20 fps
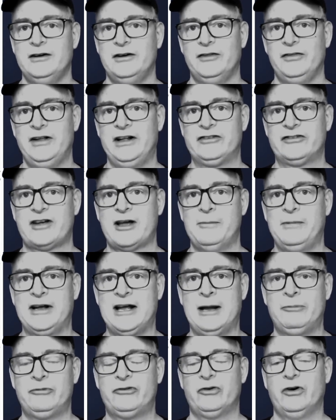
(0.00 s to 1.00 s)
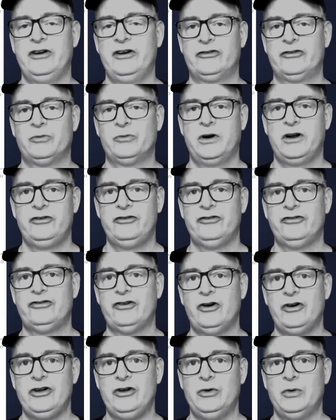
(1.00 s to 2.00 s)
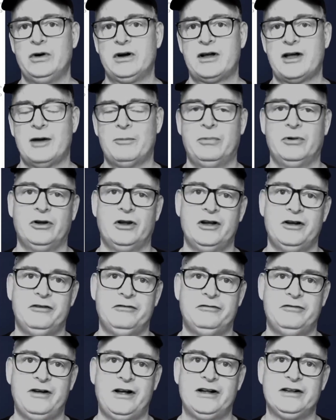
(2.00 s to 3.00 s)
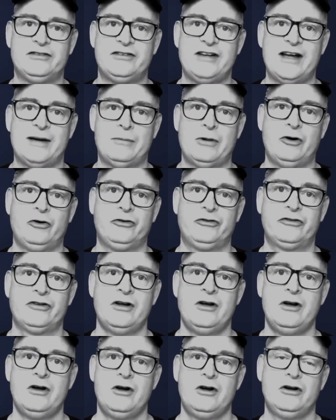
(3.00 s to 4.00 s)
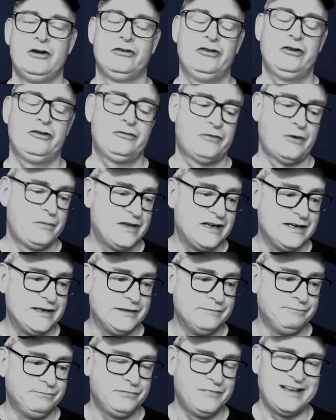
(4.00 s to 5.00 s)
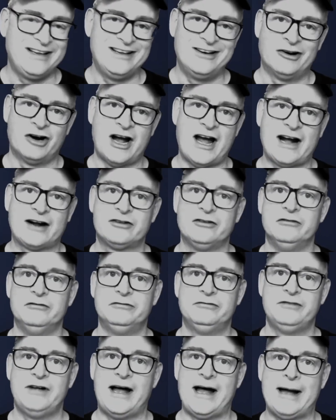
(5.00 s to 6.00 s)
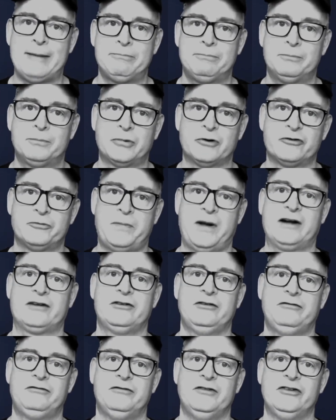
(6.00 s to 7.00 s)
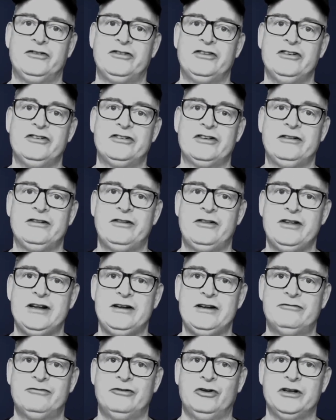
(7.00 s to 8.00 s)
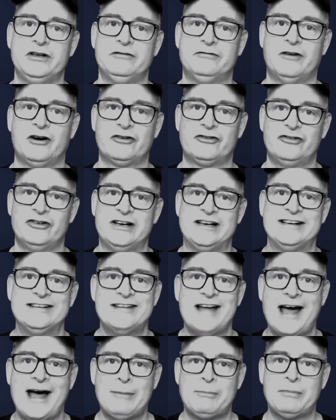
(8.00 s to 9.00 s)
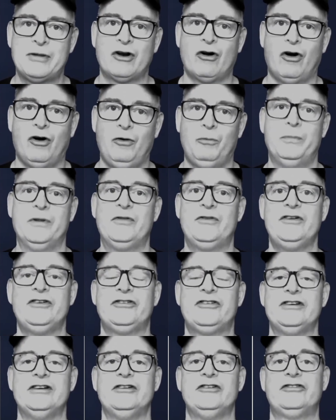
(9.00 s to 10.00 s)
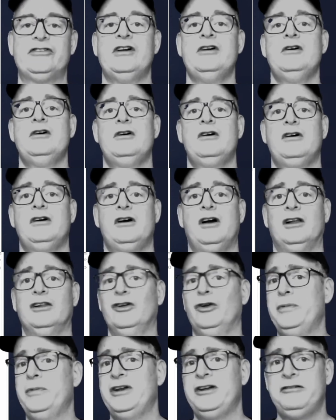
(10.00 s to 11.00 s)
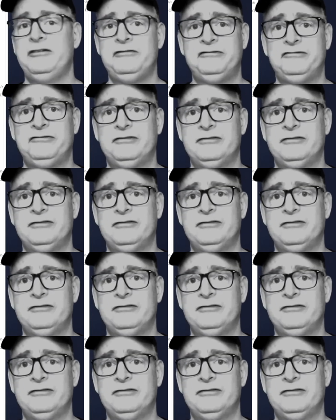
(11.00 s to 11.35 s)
that's coming up. So I just wanted to show you a couple of demos just from the interactive app perspective. This isn't the fully functioning dApp at all, but this is a little bit of